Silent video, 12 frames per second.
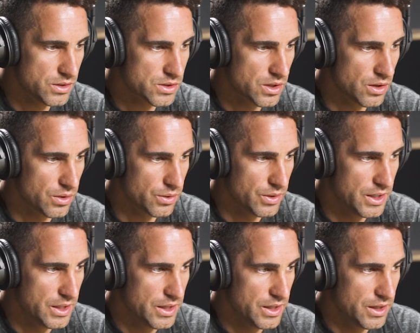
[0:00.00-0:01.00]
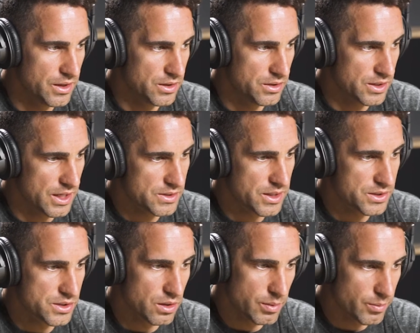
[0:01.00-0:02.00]
So guys
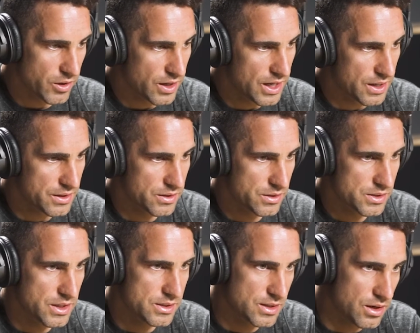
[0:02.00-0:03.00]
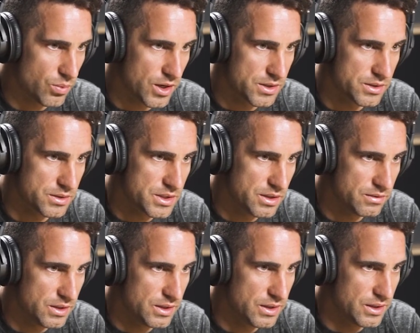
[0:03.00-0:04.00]
like Jeremy McGrath and those guys that I watched on
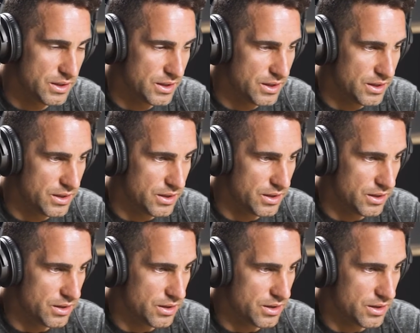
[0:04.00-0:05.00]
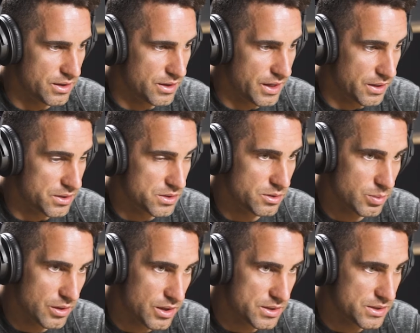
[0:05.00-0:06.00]
TV at the
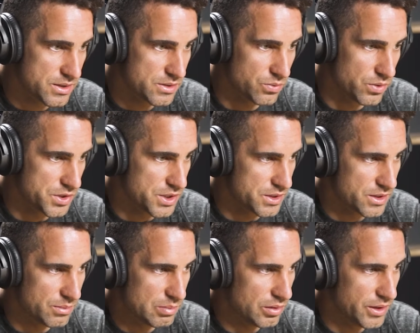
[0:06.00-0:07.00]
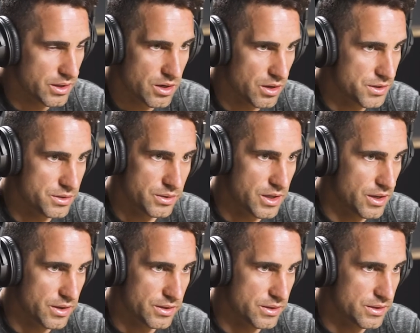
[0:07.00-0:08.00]
supercrosses were just complete cartoon
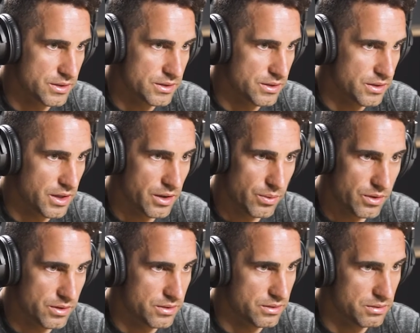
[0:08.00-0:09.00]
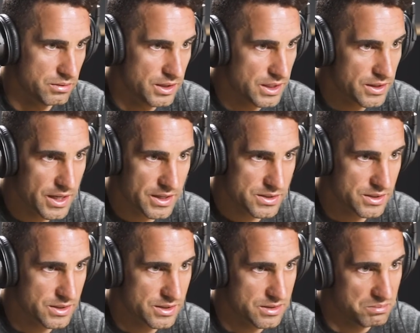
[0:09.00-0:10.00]
characters. They were, did they
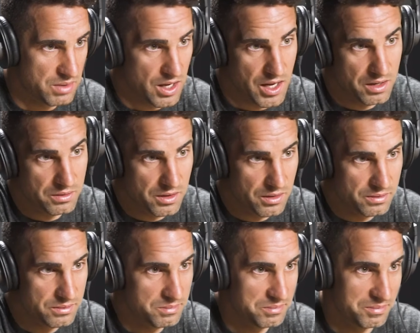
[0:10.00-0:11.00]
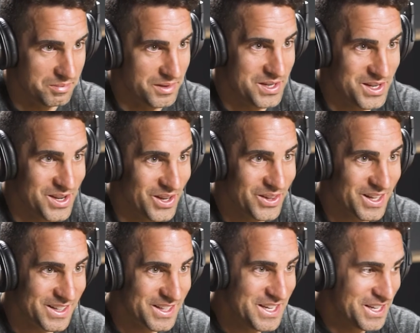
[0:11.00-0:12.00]
exist? I don't know. You know,
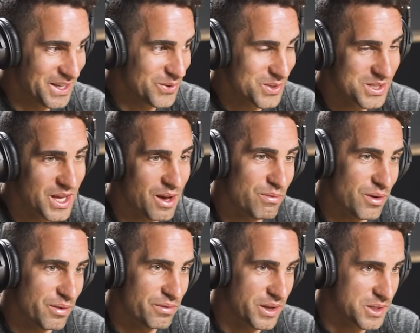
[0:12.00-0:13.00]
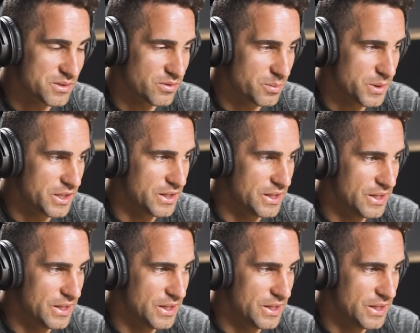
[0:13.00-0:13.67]
like it was that far-fetched for me.